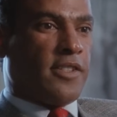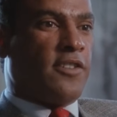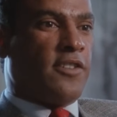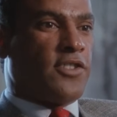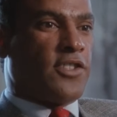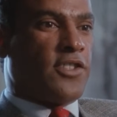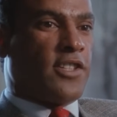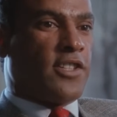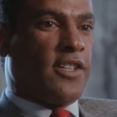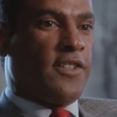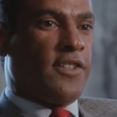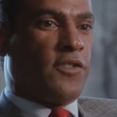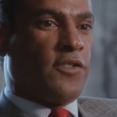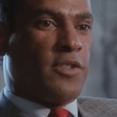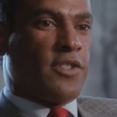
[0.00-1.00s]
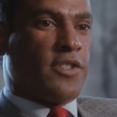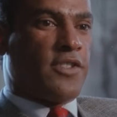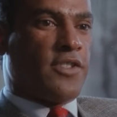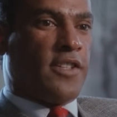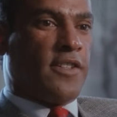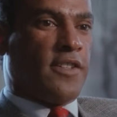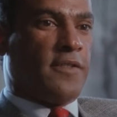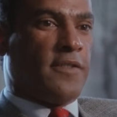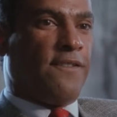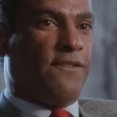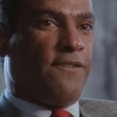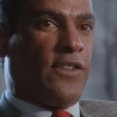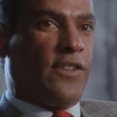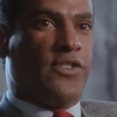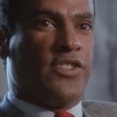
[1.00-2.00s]
Eldridge Cleaver was
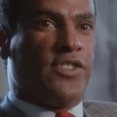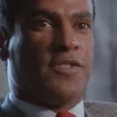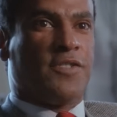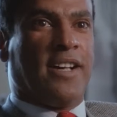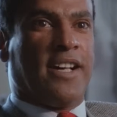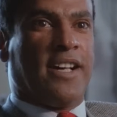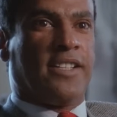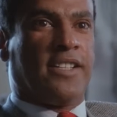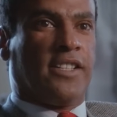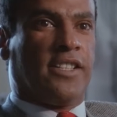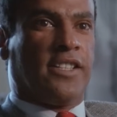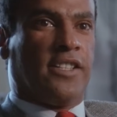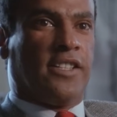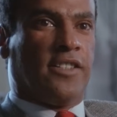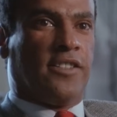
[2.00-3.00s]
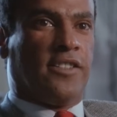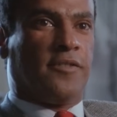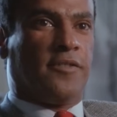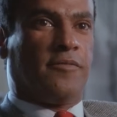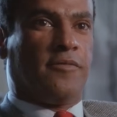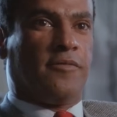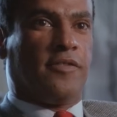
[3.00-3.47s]
influenced by the